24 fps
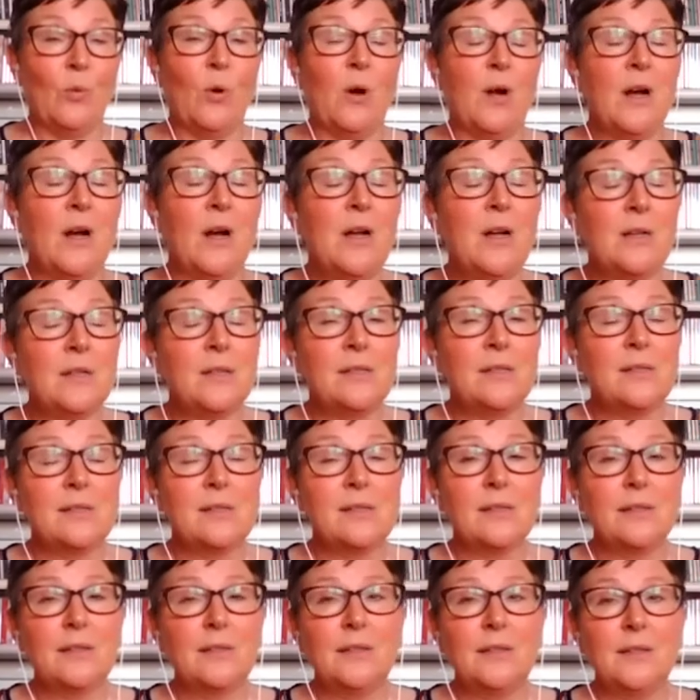
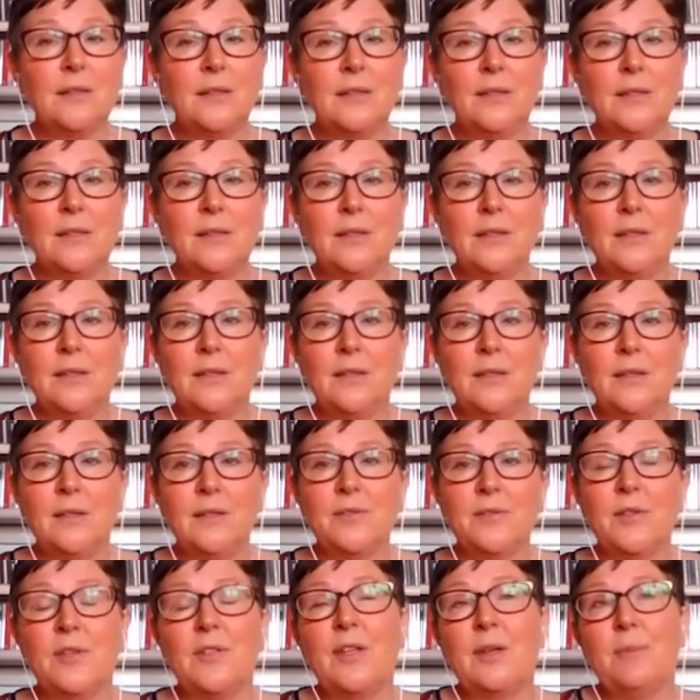works.
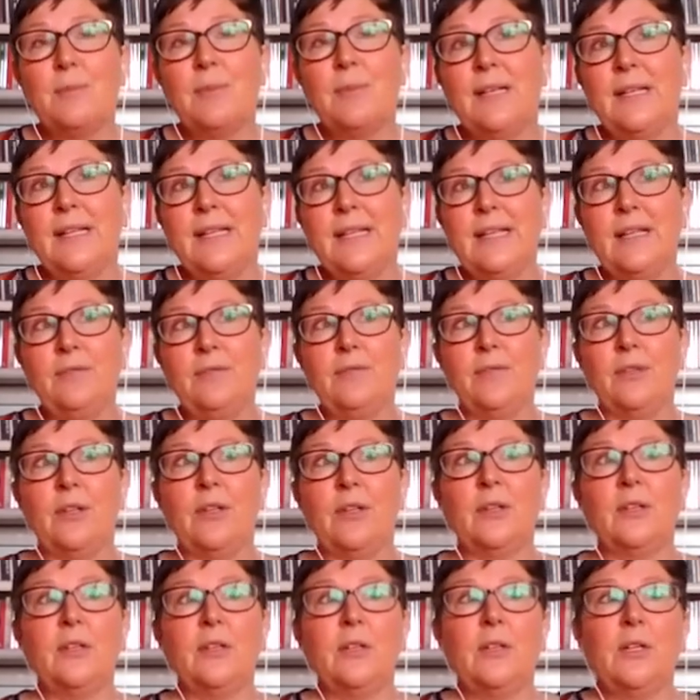So they believe
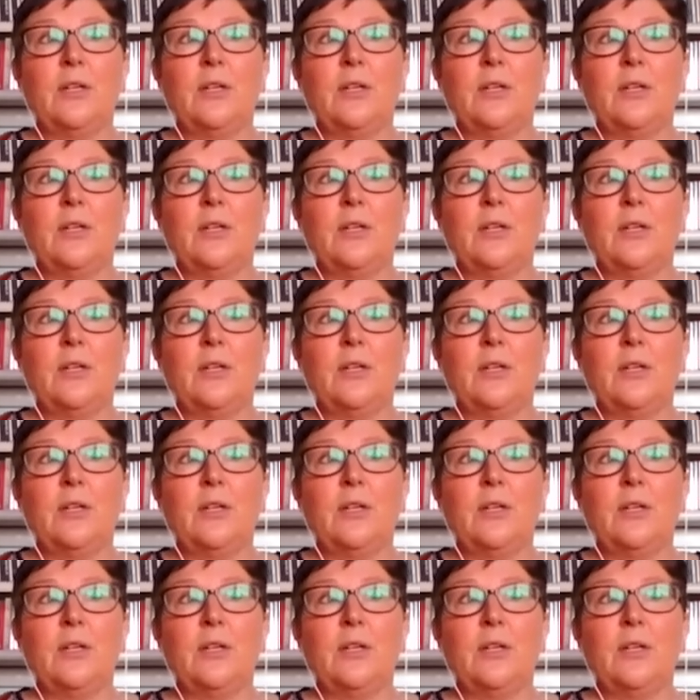that,